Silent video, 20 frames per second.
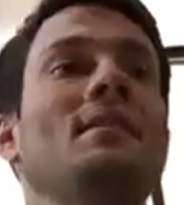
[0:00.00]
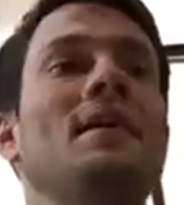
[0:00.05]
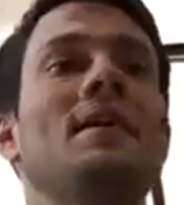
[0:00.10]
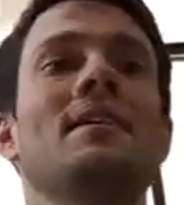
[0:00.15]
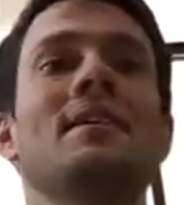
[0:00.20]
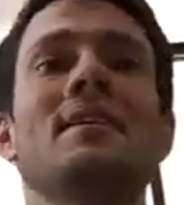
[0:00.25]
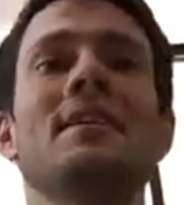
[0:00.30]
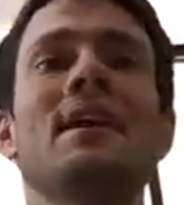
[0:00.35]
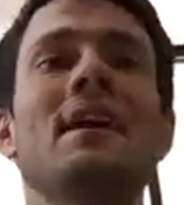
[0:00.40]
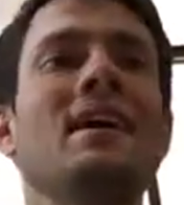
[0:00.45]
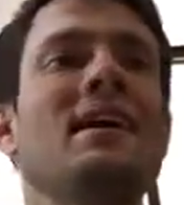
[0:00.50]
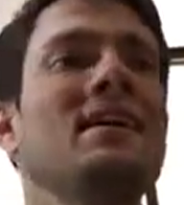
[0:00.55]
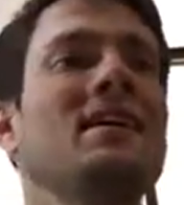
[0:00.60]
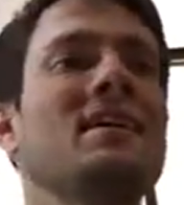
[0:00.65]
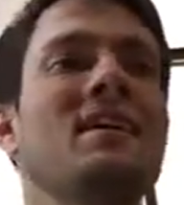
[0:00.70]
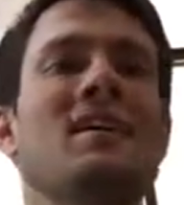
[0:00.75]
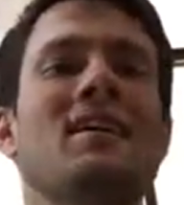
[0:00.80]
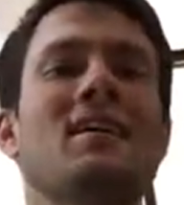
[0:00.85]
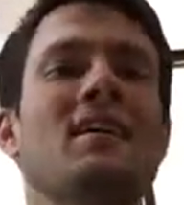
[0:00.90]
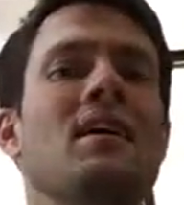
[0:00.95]
Like
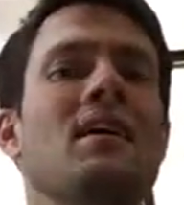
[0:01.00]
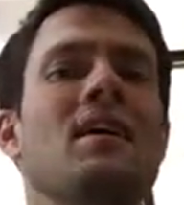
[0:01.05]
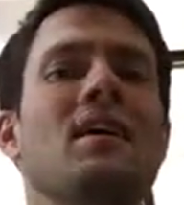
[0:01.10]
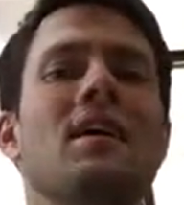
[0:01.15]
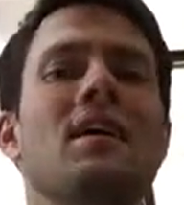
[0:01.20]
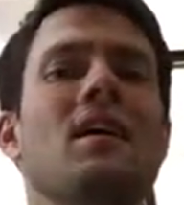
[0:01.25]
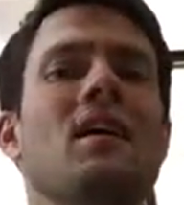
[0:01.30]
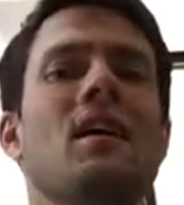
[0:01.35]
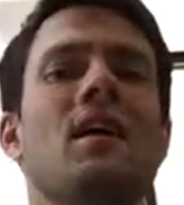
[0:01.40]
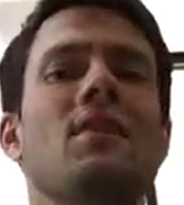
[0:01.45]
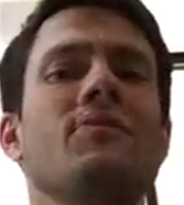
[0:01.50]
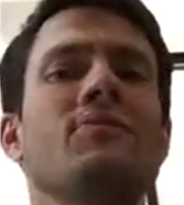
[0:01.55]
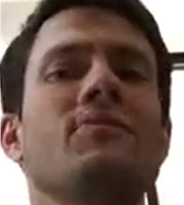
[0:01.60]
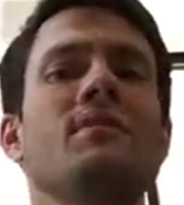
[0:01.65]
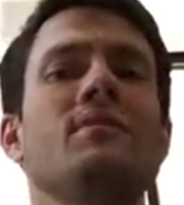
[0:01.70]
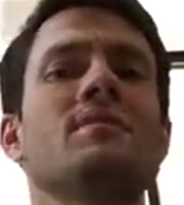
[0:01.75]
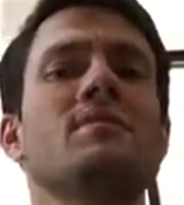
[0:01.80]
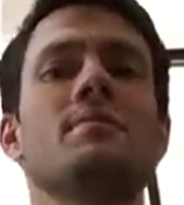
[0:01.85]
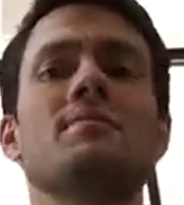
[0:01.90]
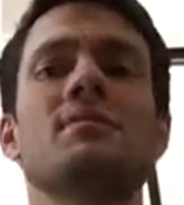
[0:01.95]

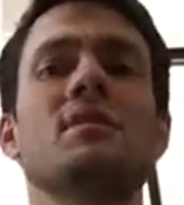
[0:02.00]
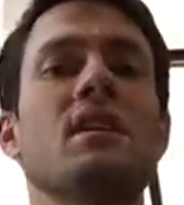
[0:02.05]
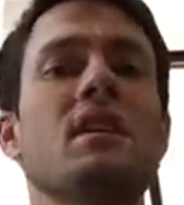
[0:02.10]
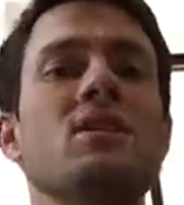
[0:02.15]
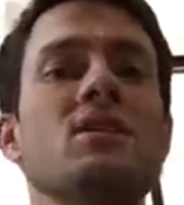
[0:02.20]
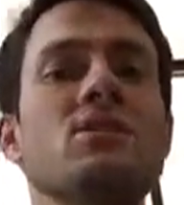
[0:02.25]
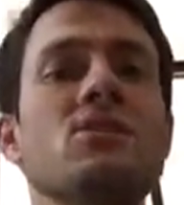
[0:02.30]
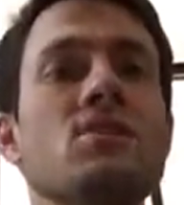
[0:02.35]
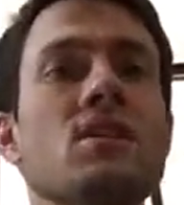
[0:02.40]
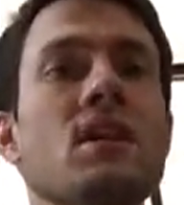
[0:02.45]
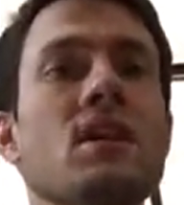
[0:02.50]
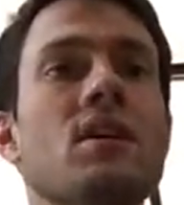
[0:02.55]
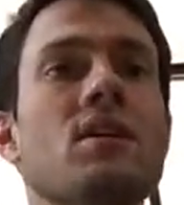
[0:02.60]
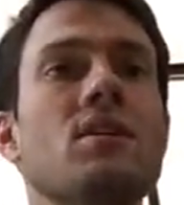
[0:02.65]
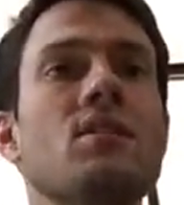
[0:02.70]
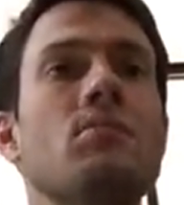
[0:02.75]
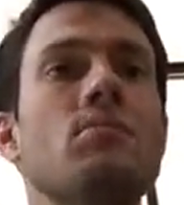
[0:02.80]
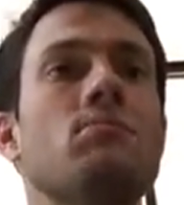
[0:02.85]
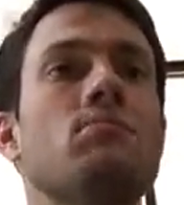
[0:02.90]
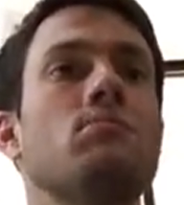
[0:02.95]
coffee is something I drink
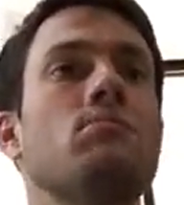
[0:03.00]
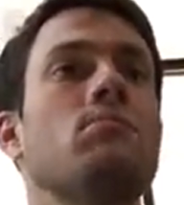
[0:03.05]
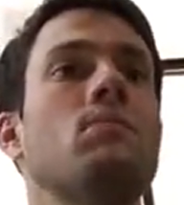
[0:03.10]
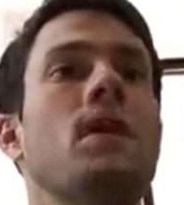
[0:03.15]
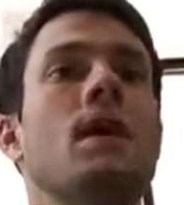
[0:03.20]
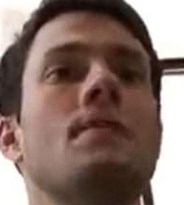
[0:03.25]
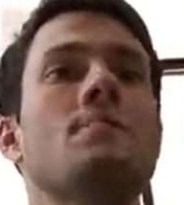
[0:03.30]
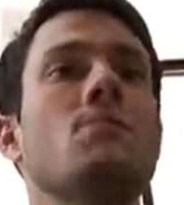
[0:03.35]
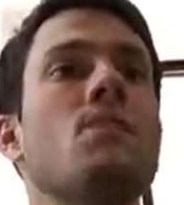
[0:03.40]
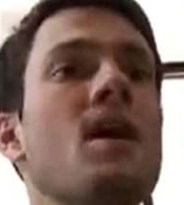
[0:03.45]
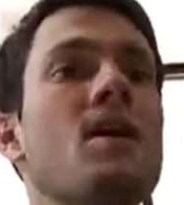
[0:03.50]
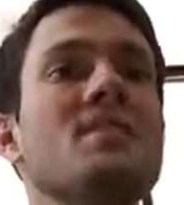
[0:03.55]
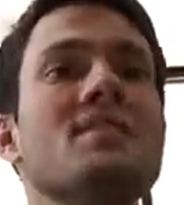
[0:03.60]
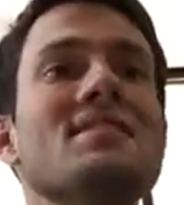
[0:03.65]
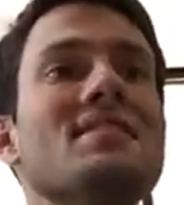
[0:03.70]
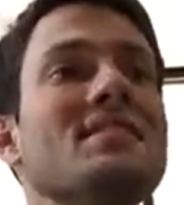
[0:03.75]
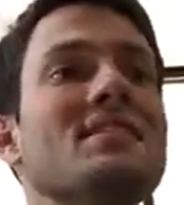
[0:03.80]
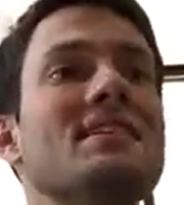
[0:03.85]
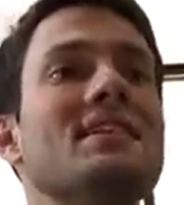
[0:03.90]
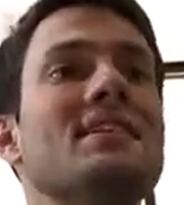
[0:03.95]
when I'm
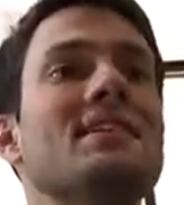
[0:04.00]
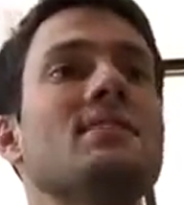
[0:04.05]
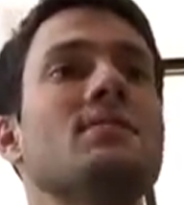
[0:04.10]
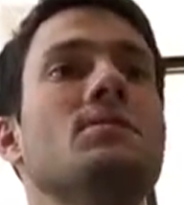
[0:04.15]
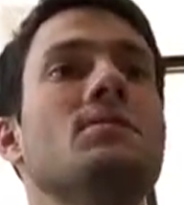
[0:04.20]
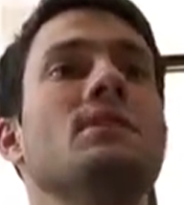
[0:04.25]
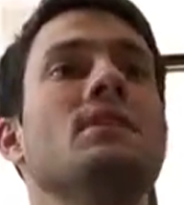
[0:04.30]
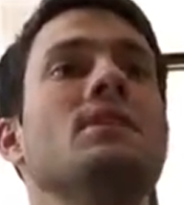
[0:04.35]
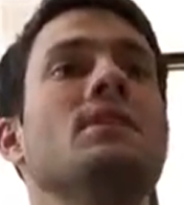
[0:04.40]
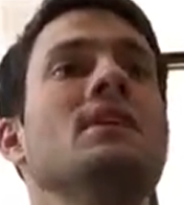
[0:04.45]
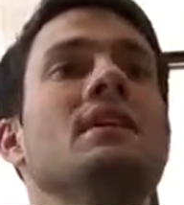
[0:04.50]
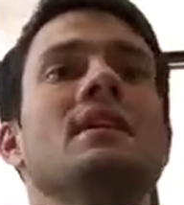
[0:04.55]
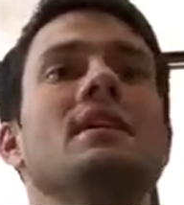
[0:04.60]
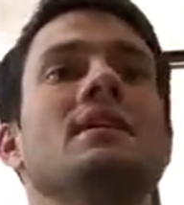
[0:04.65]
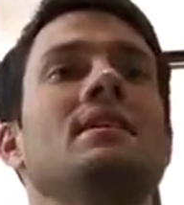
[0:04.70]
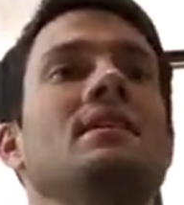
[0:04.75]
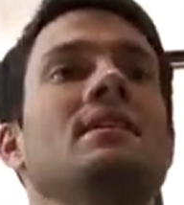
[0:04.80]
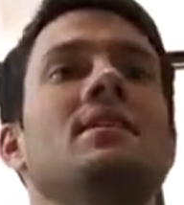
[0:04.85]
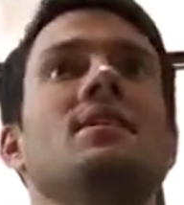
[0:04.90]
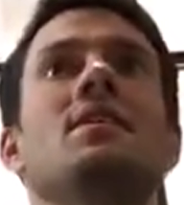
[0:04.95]
resting, or
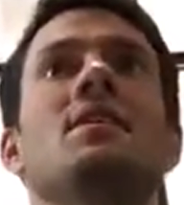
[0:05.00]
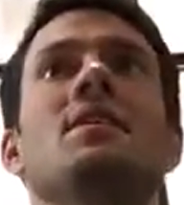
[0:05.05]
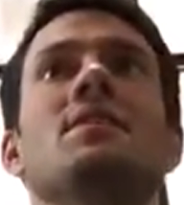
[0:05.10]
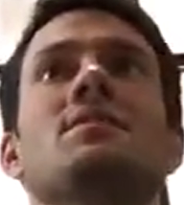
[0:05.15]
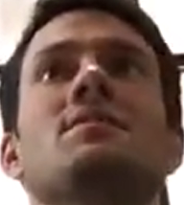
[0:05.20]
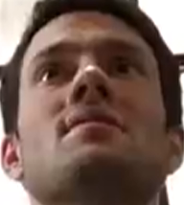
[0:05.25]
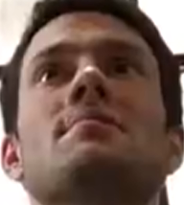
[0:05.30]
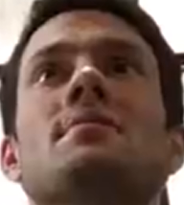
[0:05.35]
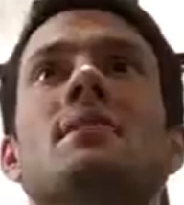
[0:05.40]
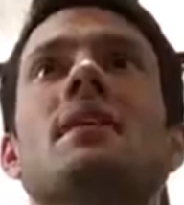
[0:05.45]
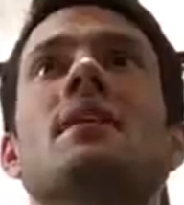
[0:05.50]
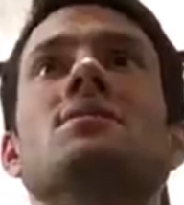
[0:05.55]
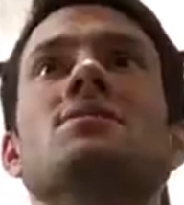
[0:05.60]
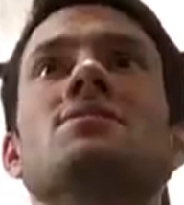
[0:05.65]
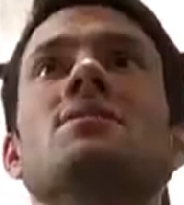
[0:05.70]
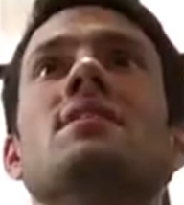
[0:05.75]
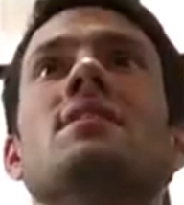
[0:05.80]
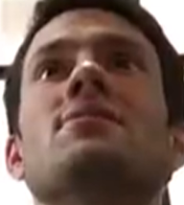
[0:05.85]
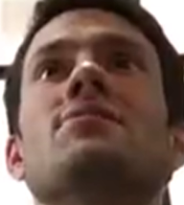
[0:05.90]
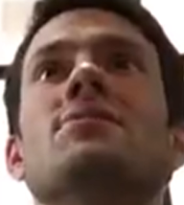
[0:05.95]
something I
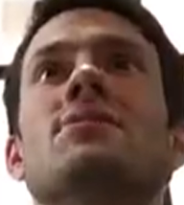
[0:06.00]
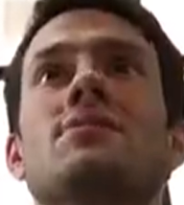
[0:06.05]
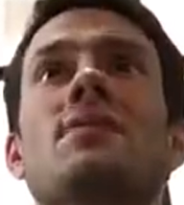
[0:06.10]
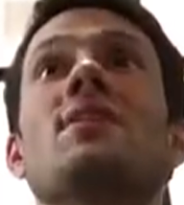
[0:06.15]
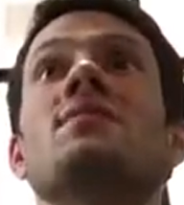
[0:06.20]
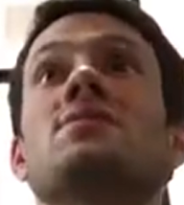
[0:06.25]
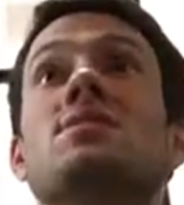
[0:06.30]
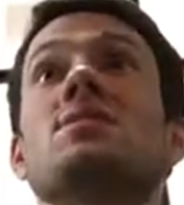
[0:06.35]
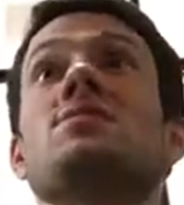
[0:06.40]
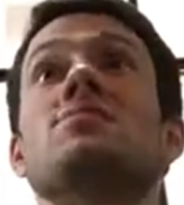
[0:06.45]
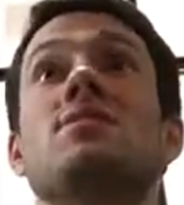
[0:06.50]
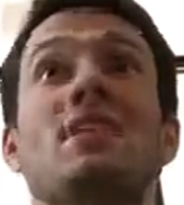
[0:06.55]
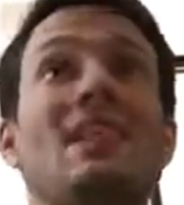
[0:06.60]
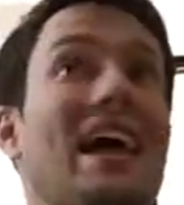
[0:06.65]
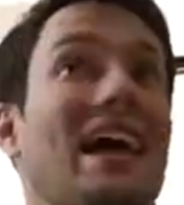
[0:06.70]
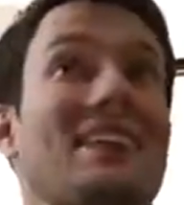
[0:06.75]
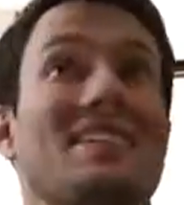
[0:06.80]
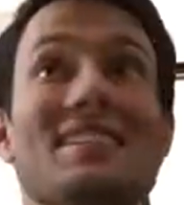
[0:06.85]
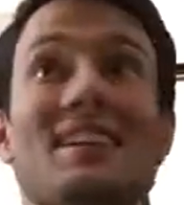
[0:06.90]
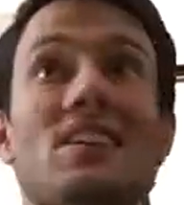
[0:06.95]
drink for rest and
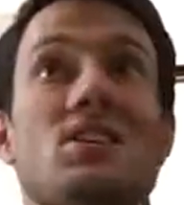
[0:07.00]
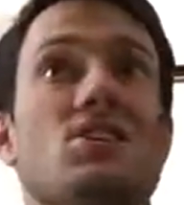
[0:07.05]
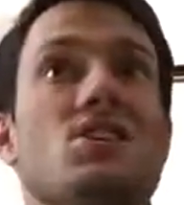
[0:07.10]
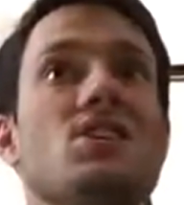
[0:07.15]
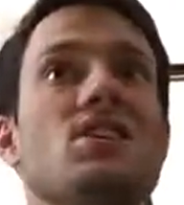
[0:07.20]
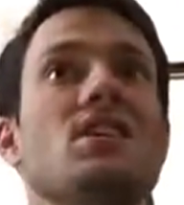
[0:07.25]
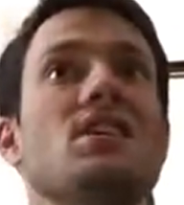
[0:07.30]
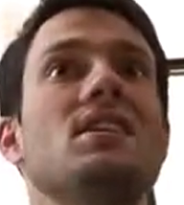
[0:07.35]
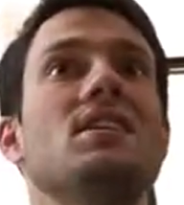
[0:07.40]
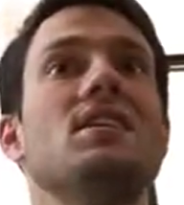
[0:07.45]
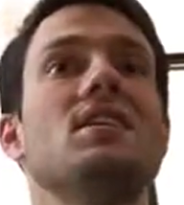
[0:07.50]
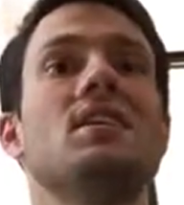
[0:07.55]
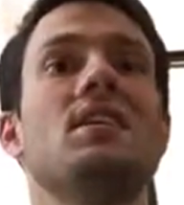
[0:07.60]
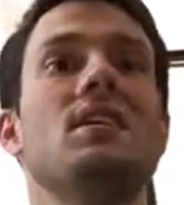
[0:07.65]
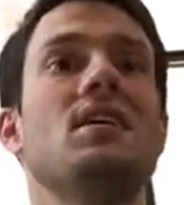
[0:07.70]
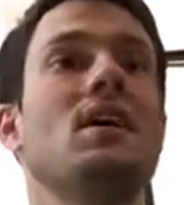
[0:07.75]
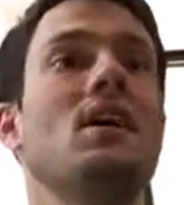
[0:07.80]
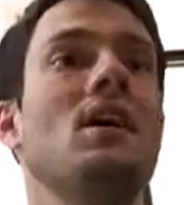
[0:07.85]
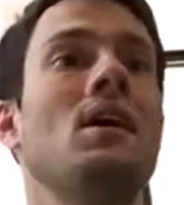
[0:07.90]
relaxation.